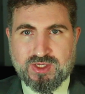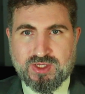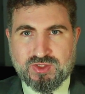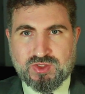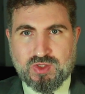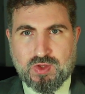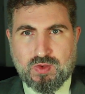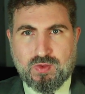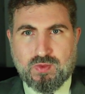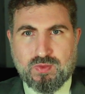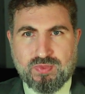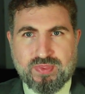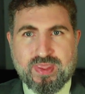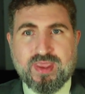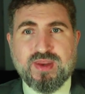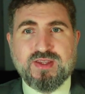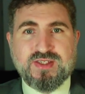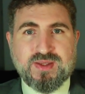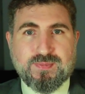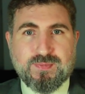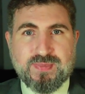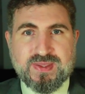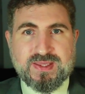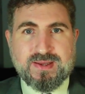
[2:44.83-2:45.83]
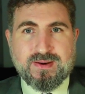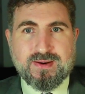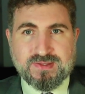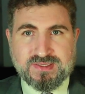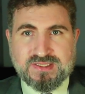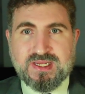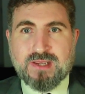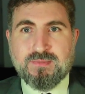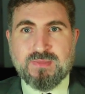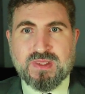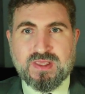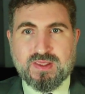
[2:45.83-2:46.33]
So there's a bigger
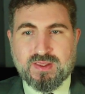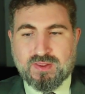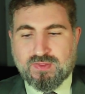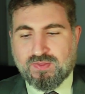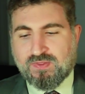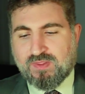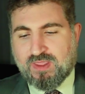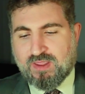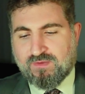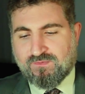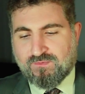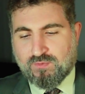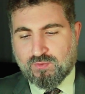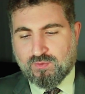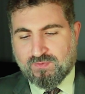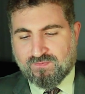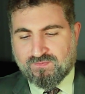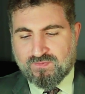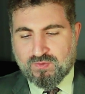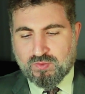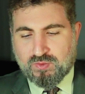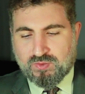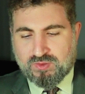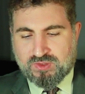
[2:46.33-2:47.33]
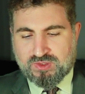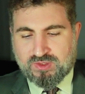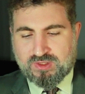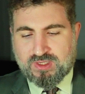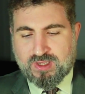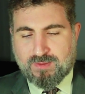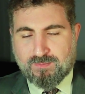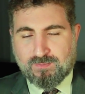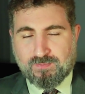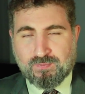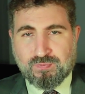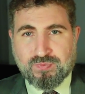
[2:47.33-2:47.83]
tummy in there for the food to
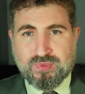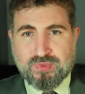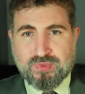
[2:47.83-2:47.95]
come.